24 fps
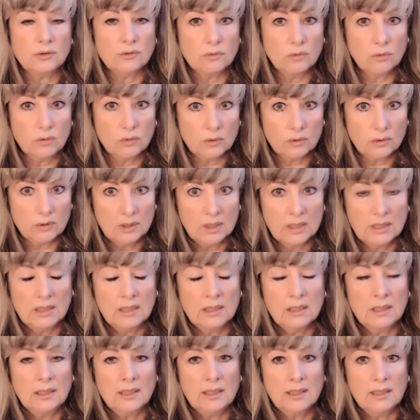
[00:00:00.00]
or
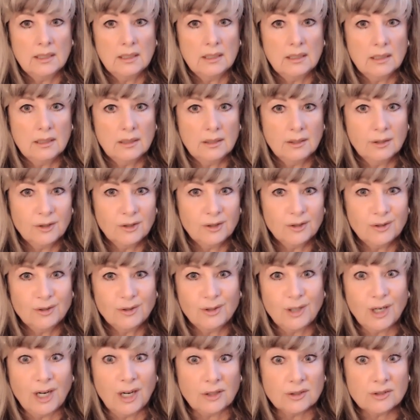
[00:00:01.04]

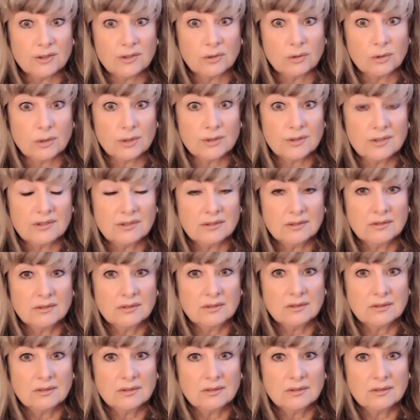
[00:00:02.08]
our source.